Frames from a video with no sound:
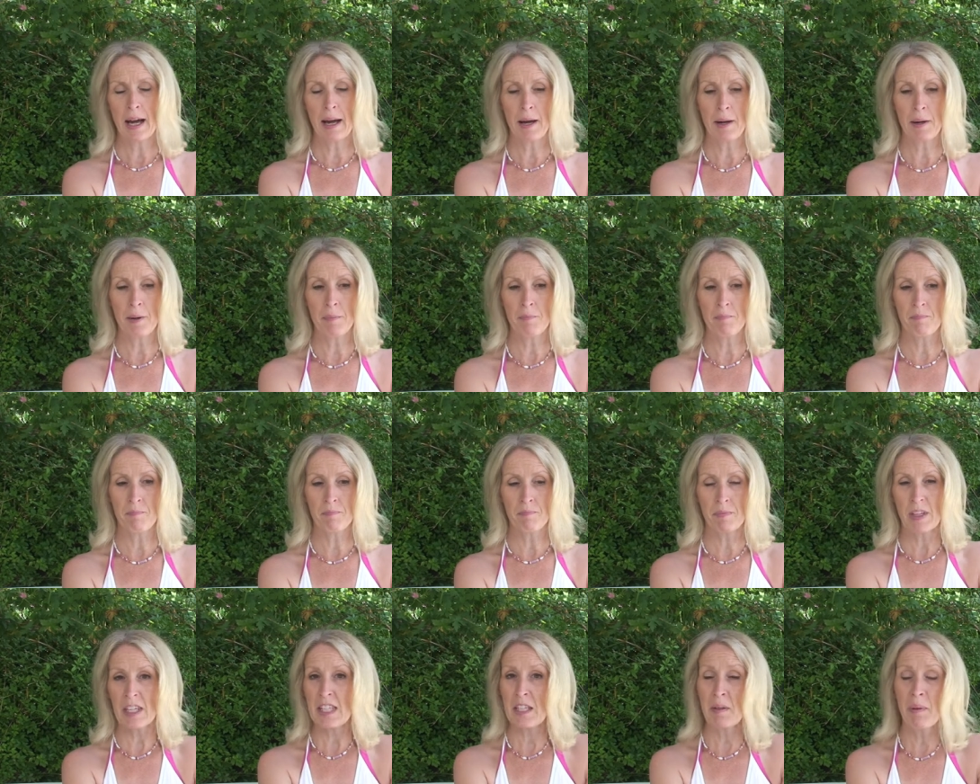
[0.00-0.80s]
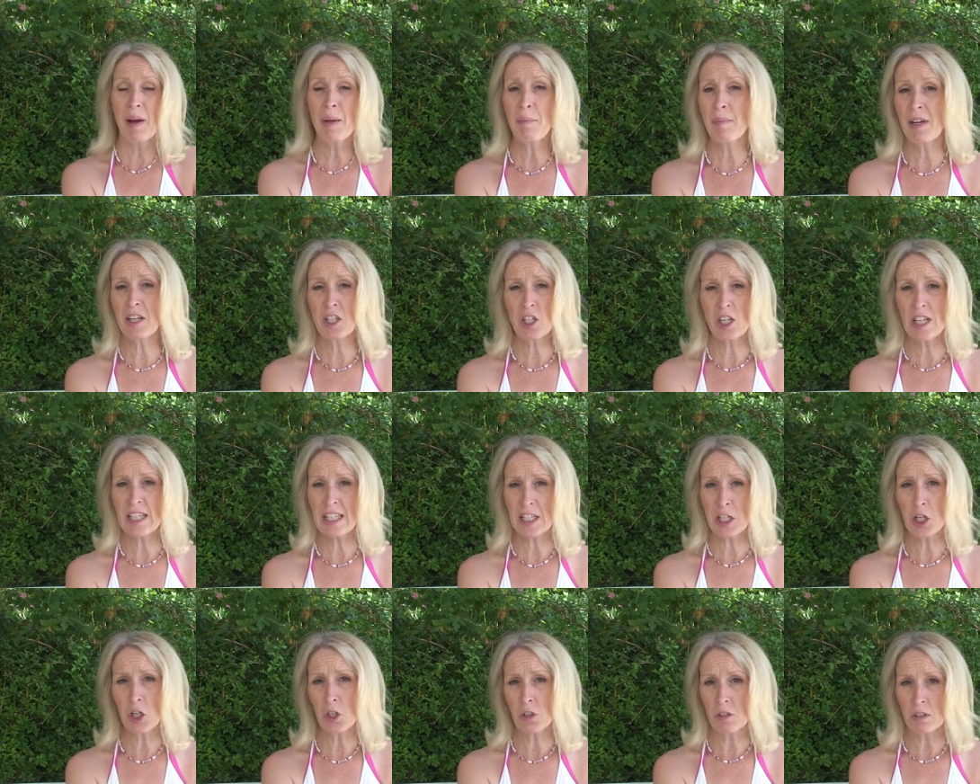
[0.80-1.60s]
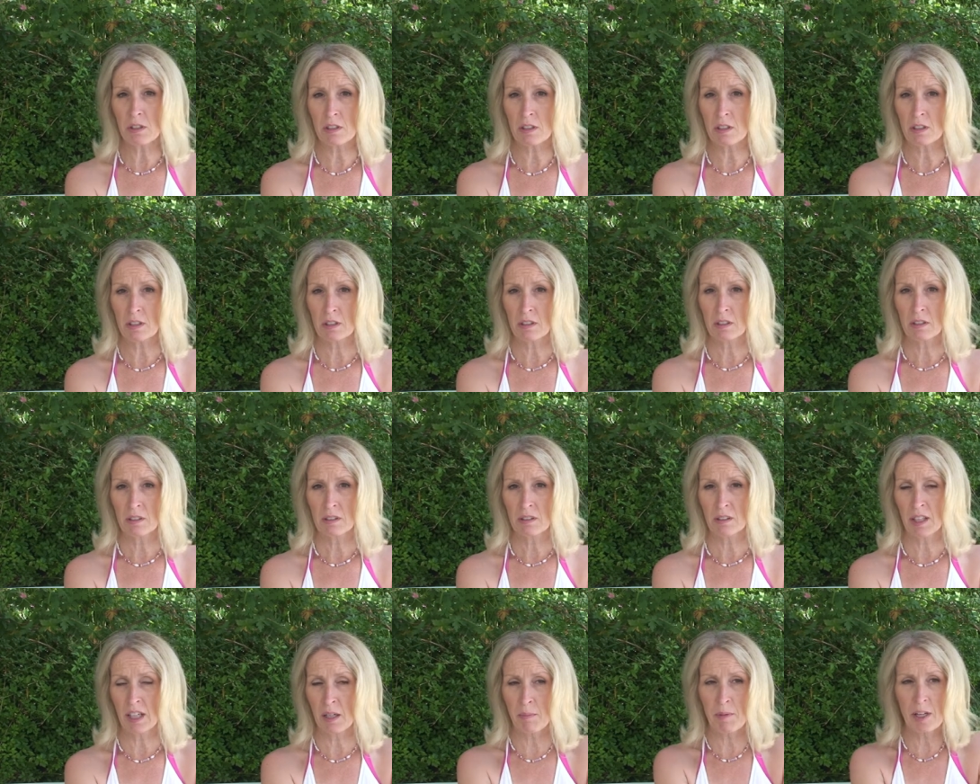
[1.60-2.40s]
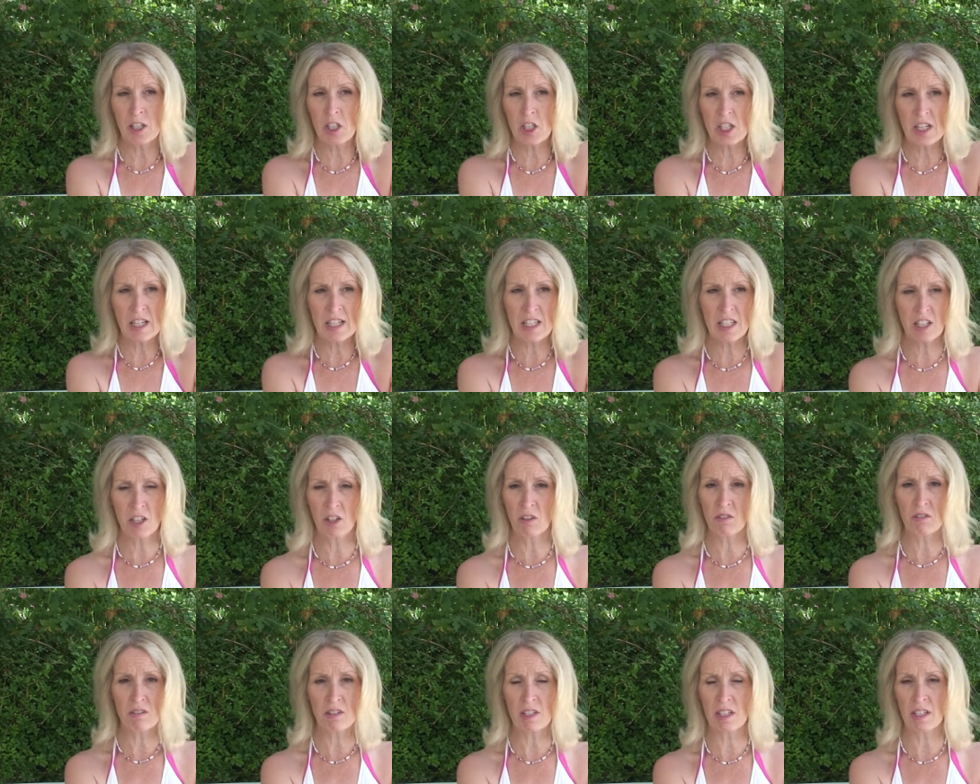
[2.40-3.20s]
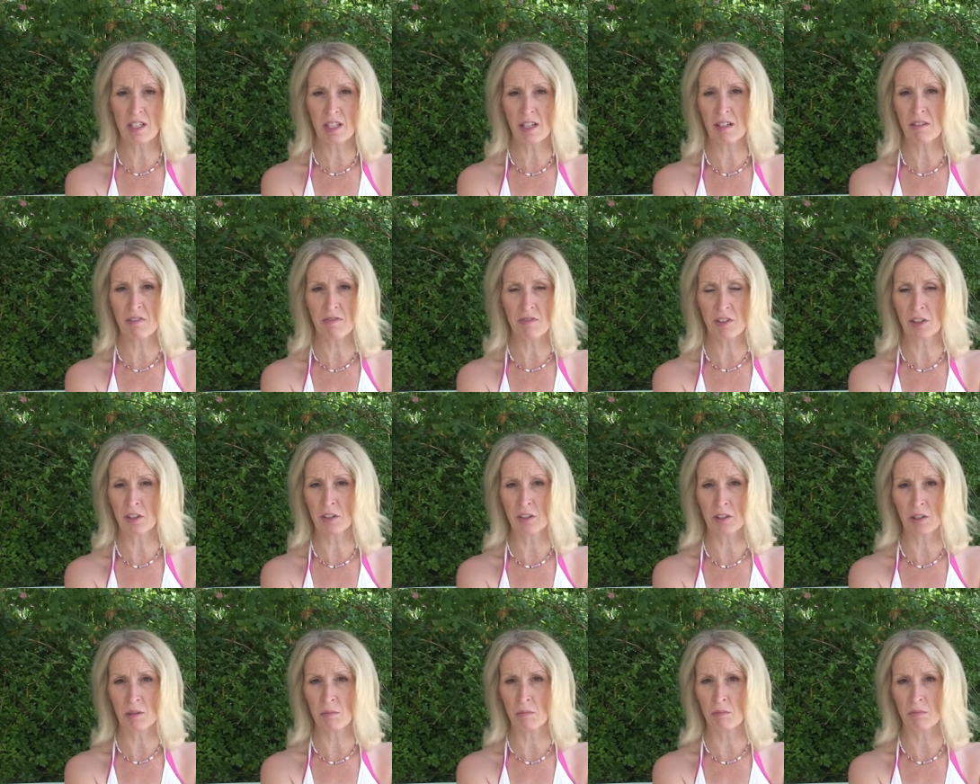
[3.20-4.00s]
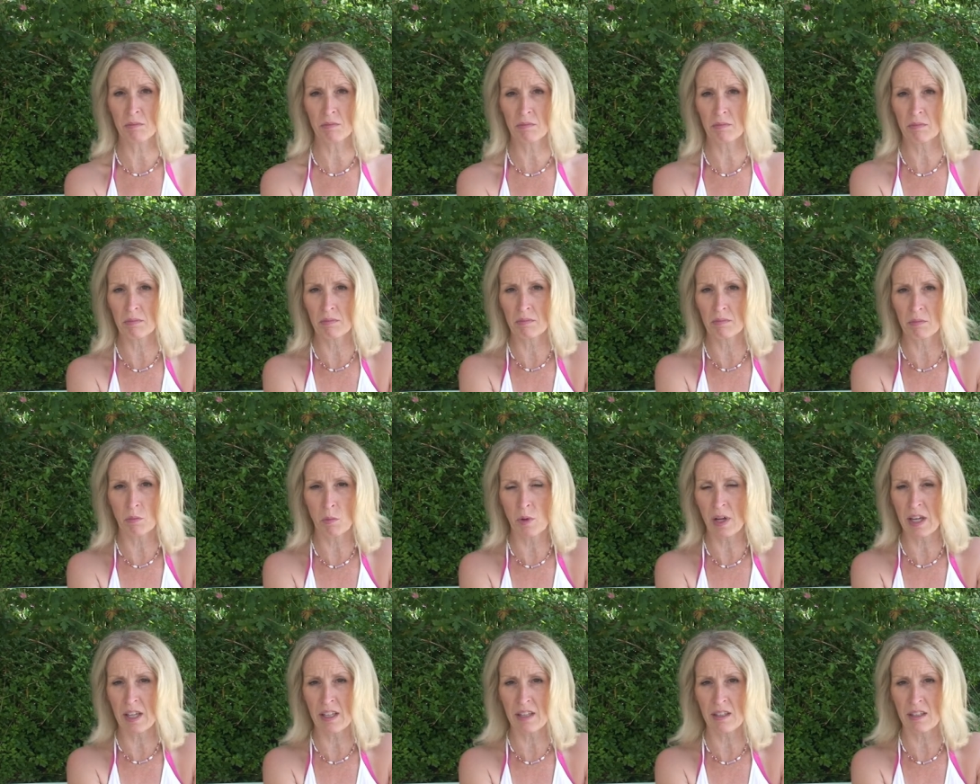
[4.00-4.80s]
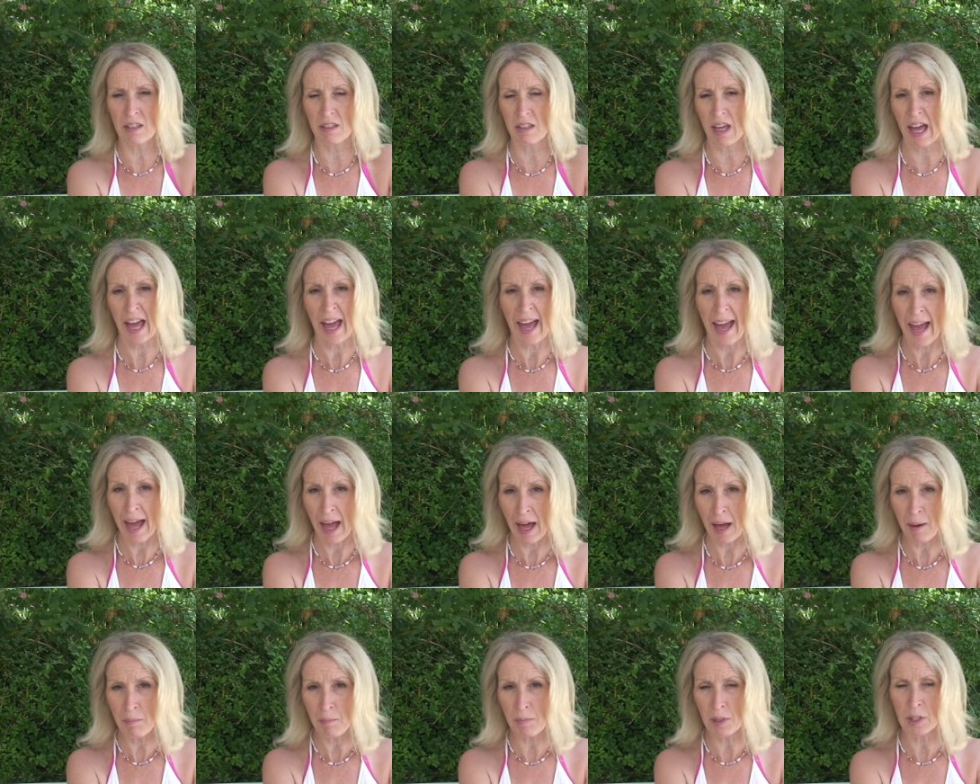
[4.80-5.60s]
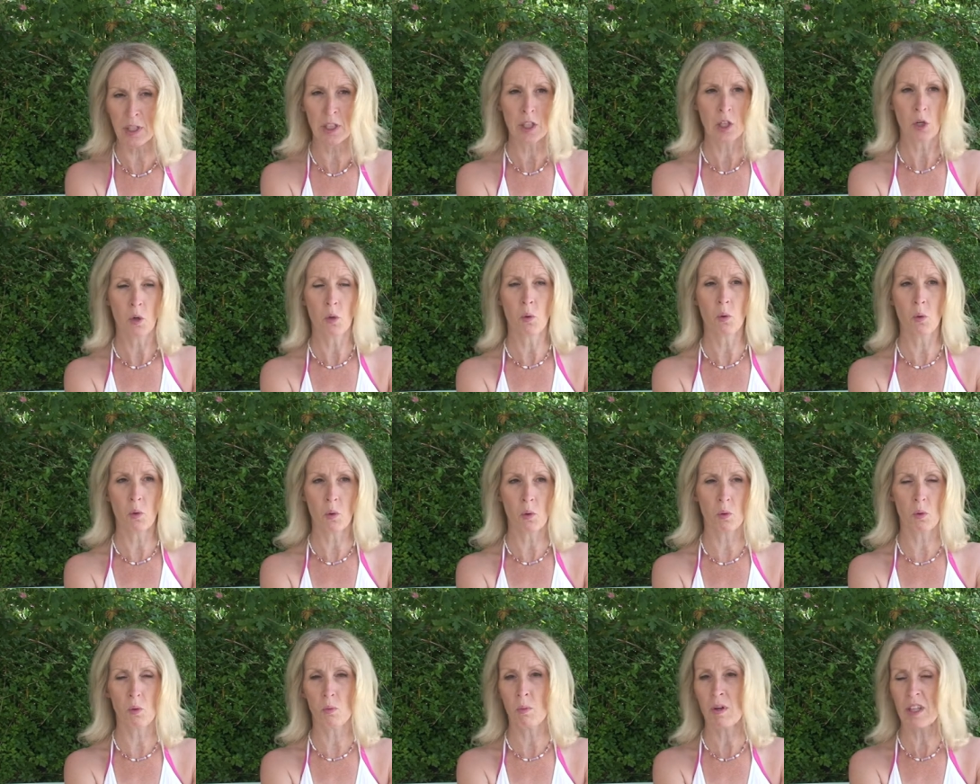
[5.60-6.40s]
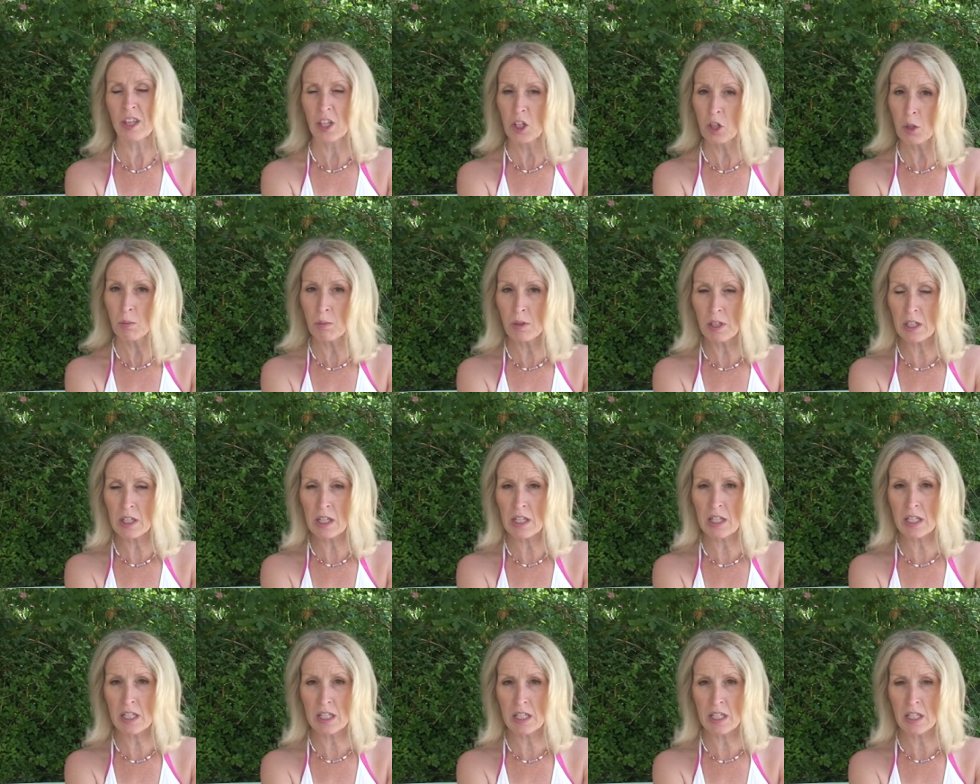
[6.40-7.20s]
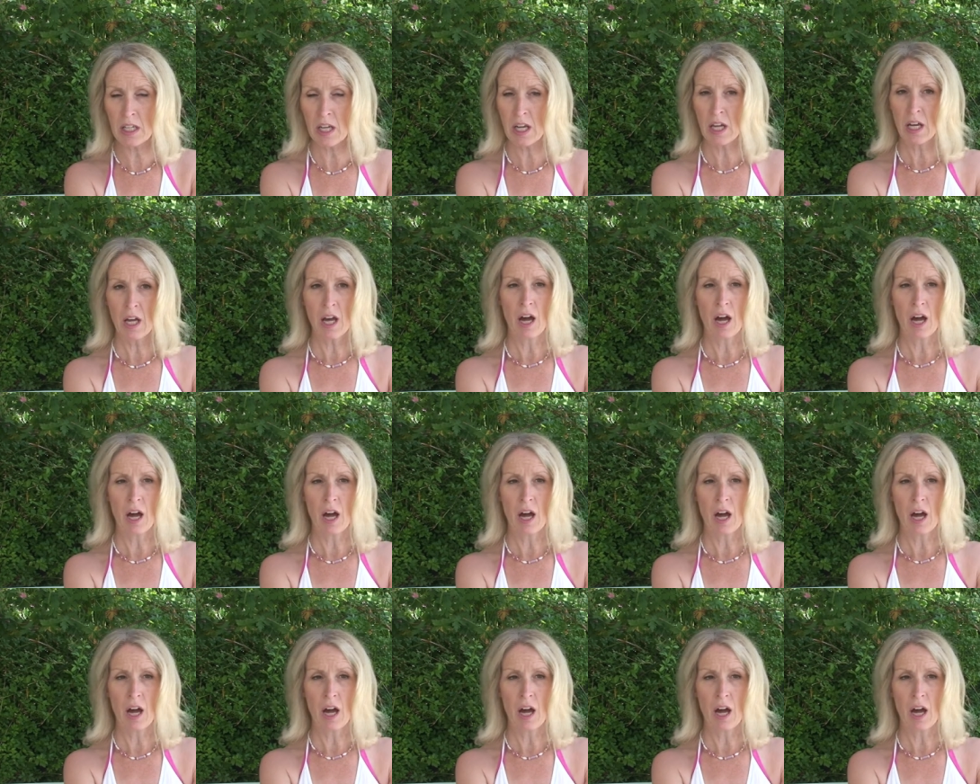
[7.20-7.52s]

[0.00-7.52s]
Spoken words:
so I make cheese scones, and I fill them with ham or with hummus,